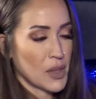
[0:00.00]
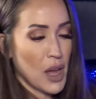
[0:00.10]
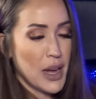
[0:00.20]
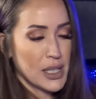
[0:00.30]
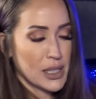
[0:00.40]

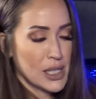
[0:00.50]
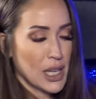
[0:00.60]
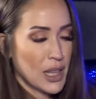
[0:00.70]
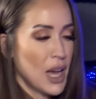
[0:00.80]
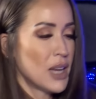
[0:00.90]
I didn't
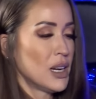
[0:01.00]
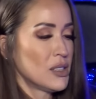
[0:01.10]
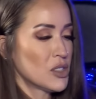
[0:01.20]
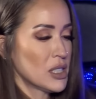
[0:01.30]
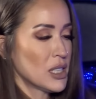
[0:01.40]
say that. I
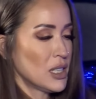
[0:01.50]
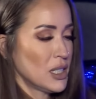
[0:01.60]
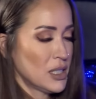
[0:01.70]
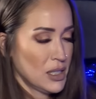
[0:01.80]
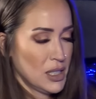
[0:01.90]
just said
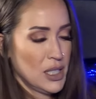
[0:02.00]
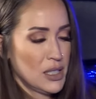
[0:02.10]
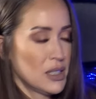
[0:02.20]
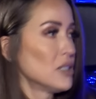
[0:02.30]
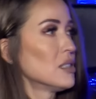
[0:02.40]
he